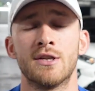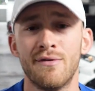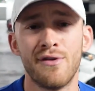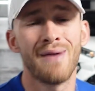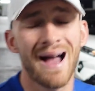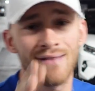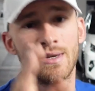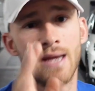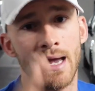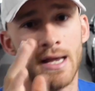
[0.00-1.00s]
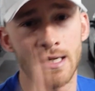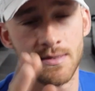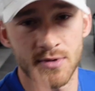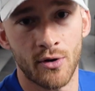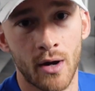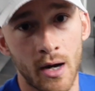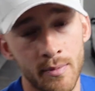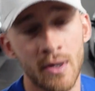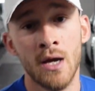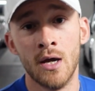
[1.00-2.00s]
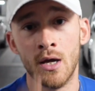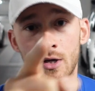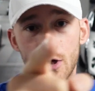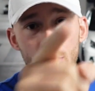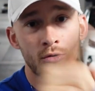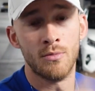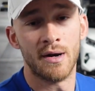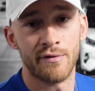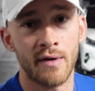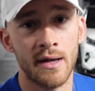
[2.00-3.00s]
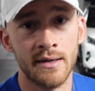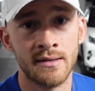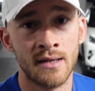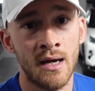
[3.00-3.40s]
so if you haven't yet hit subscribe, you, my friend,